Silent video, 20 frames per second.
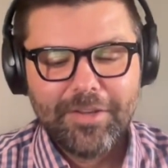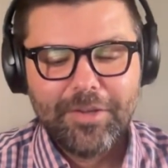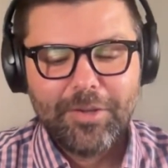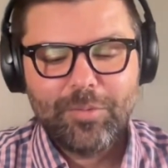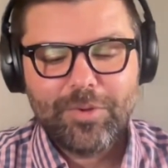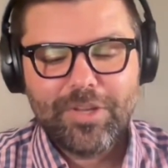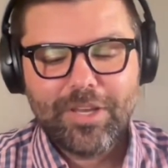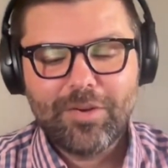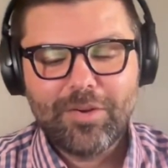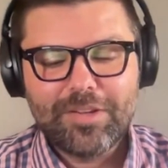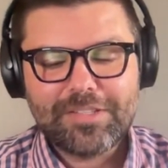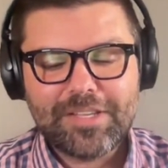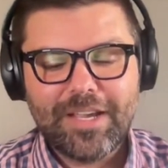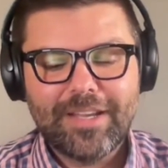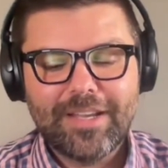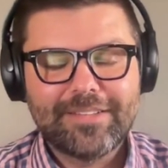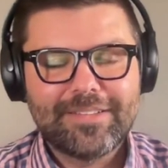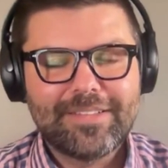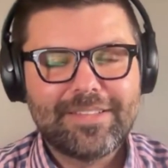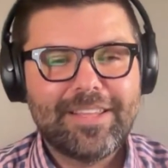we always
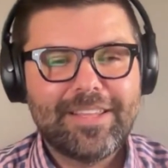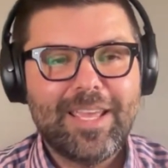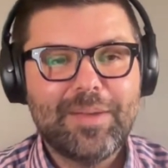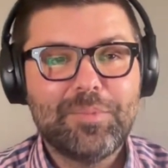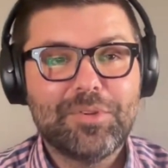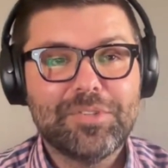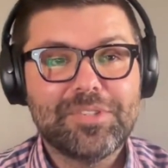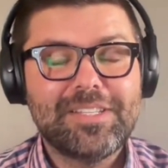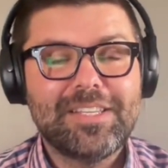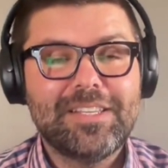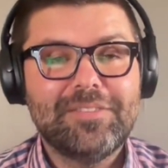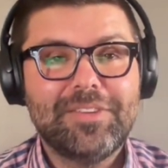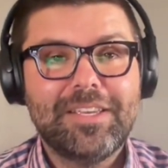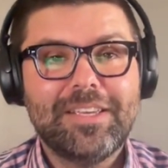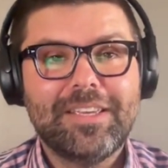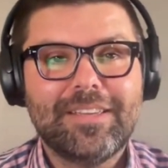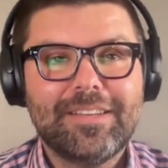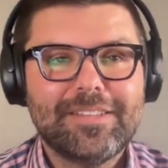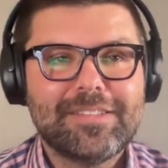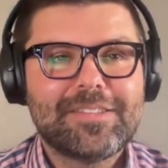had cable
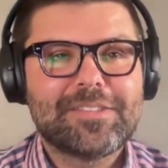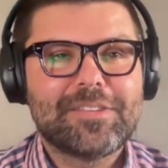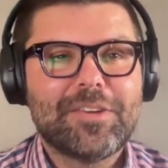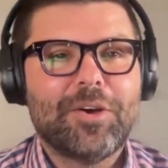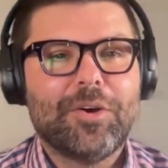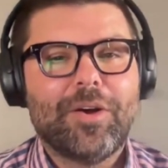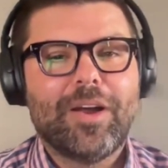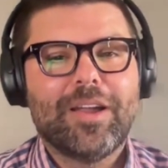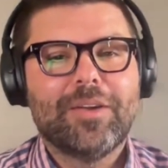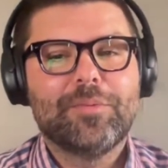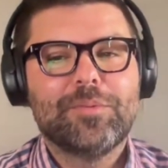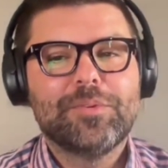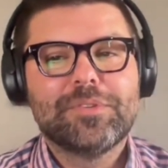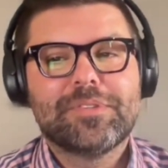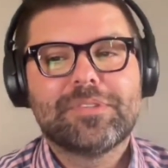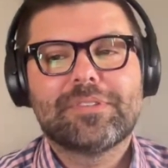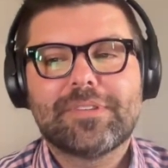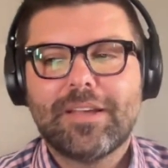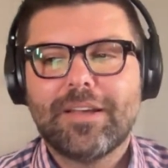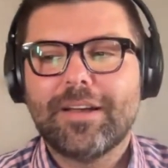TV. So I
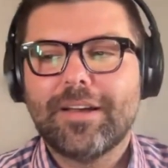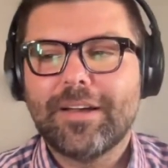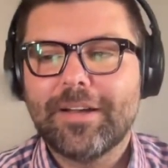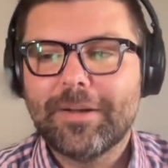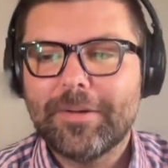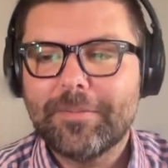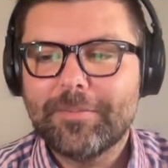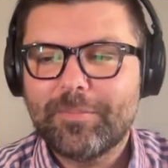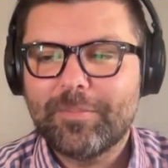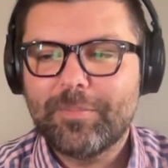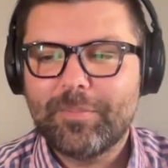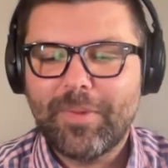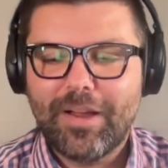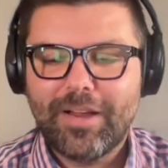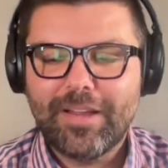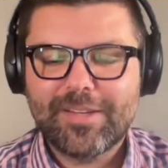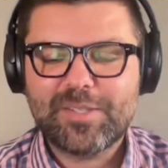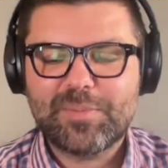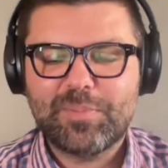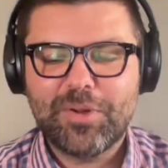was
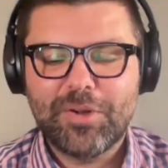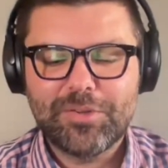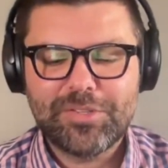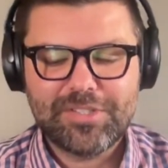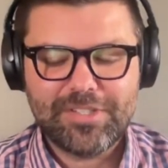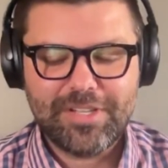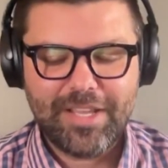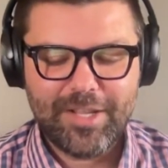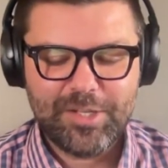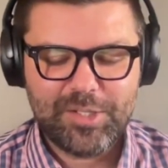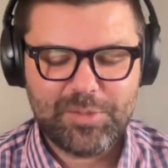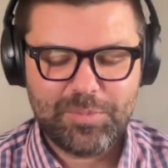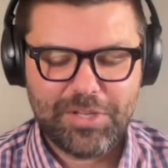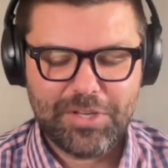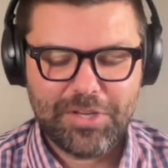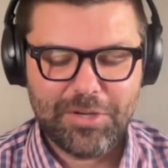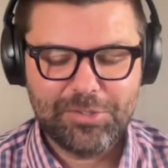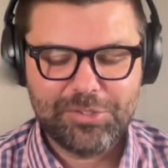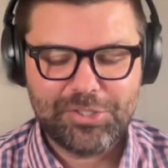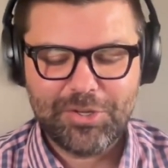exposed to
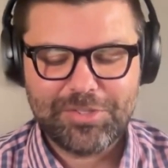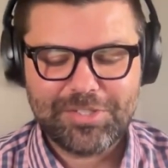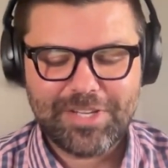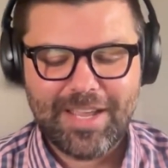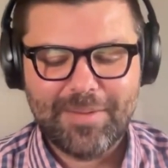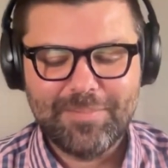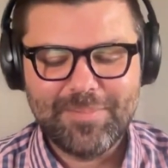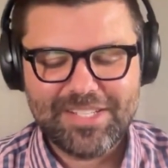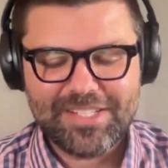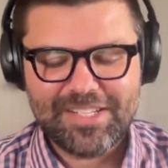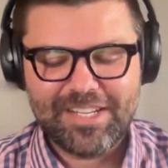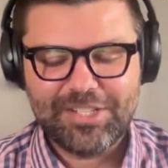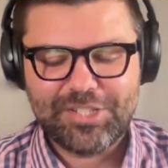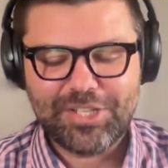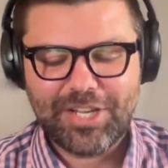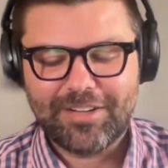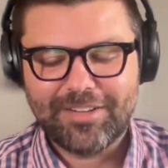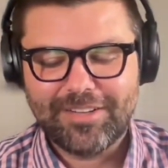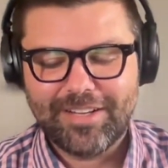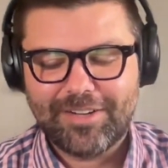HBO, Showtime, Disney
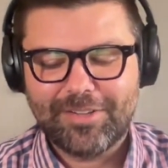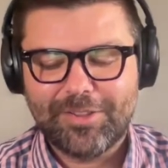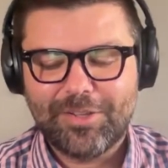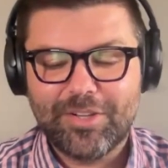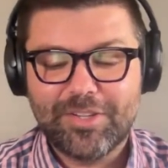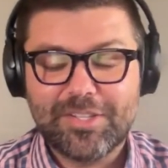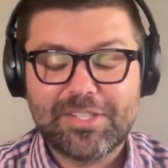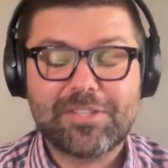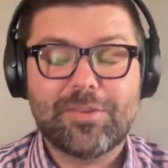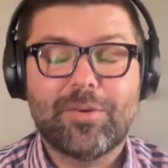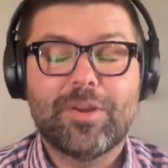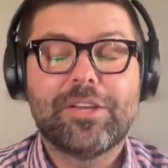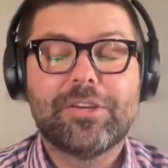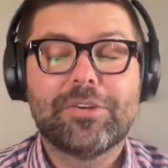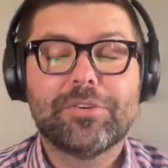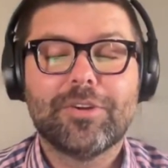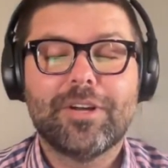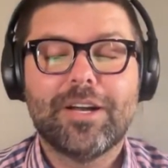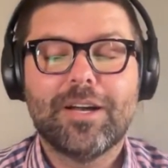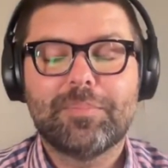Channel, Nickelodeon. So I
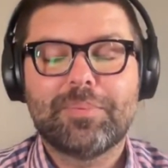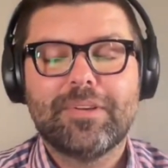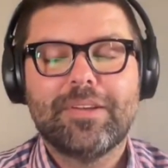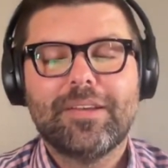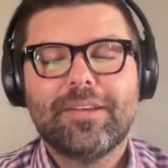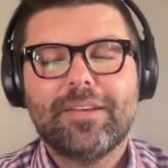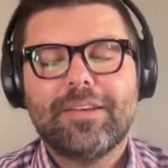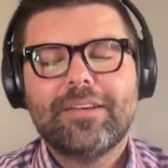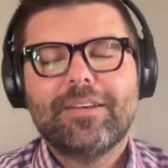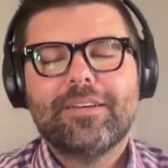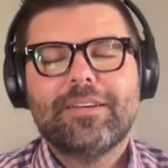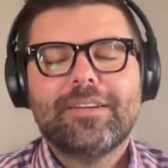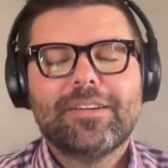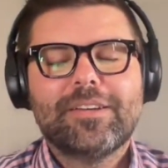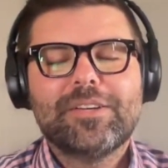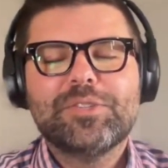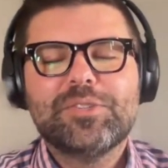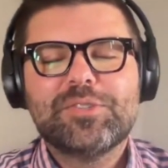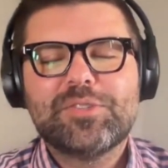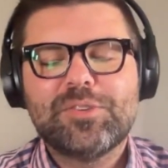grew up
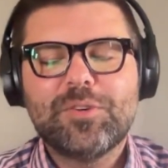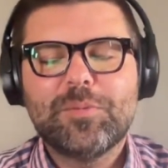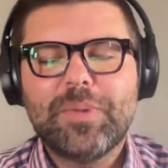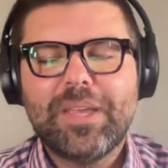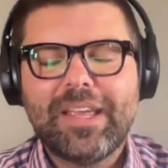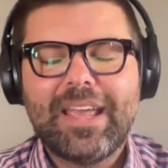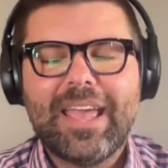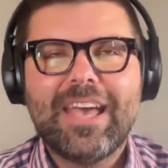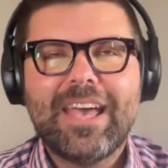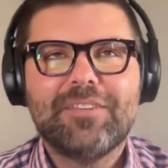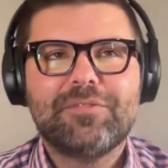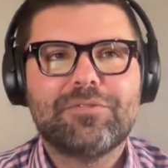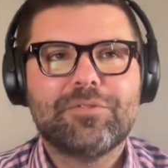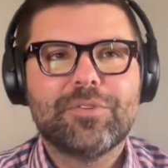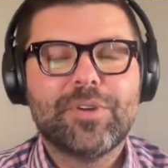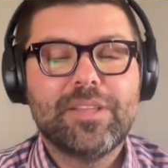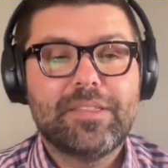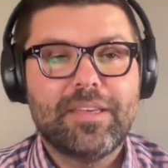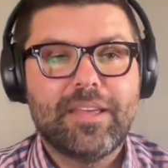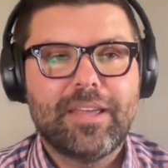consuming
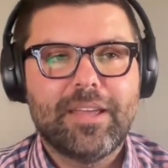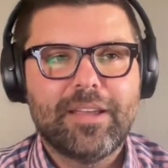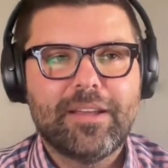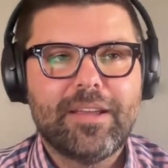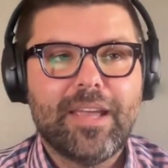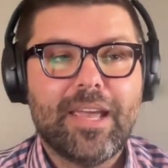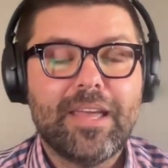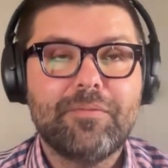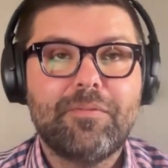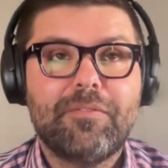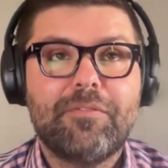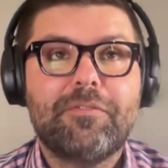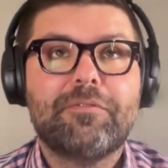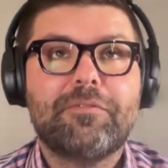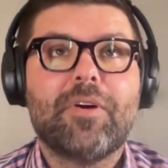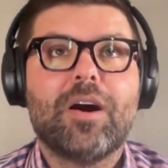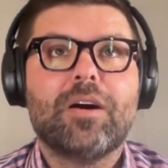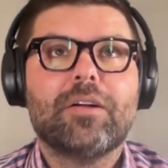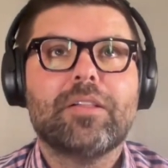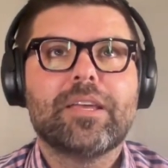everything and
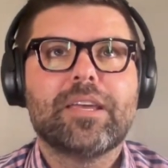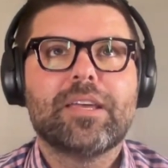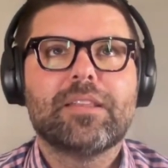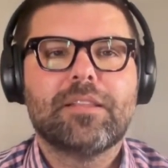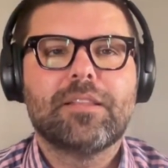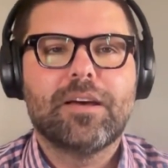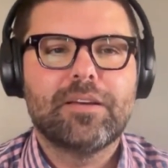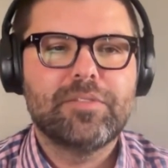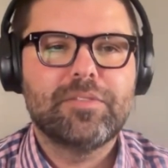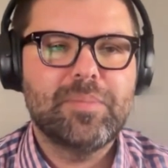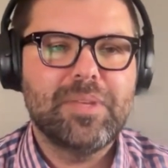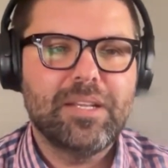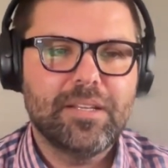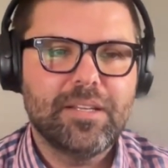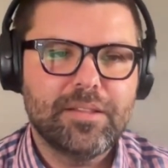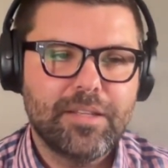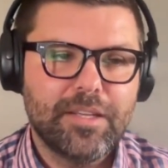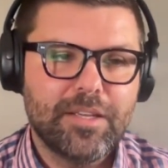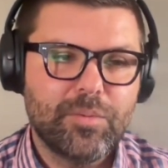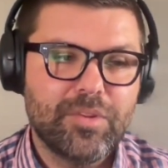falling in love
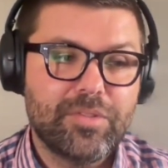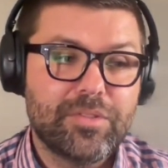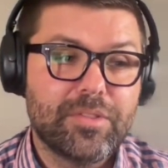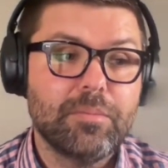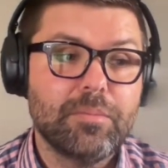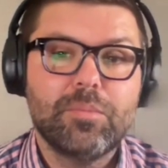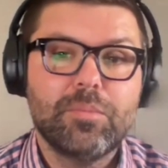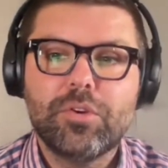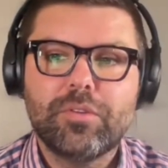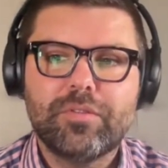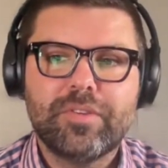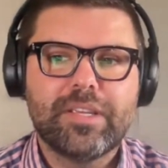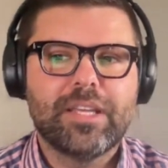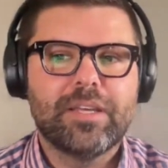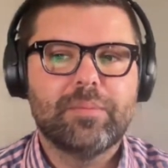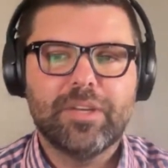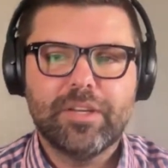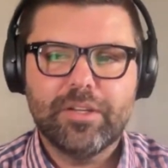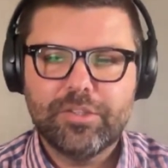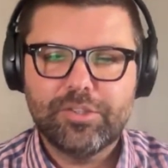immediately with the moving
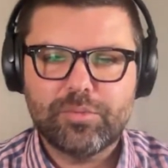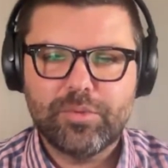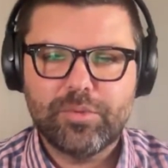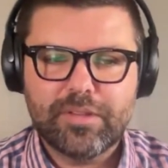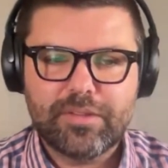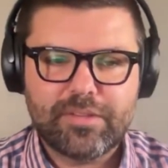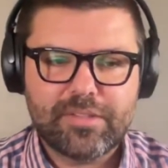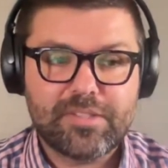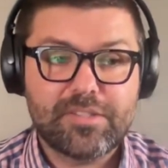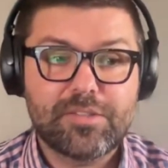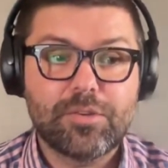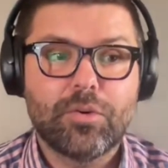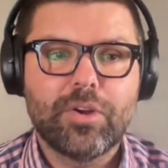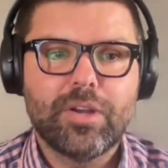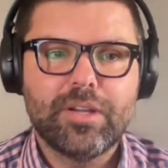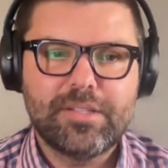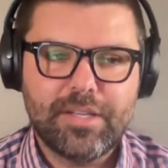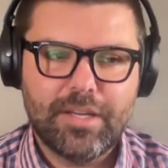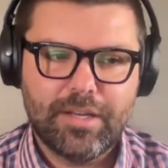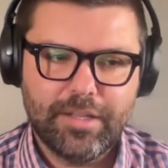image, with
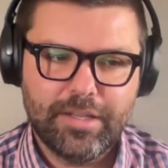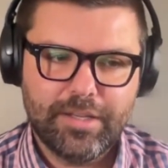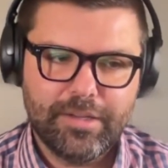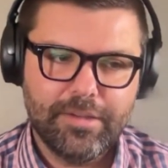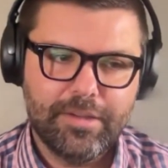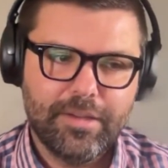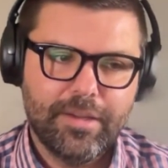storytelling.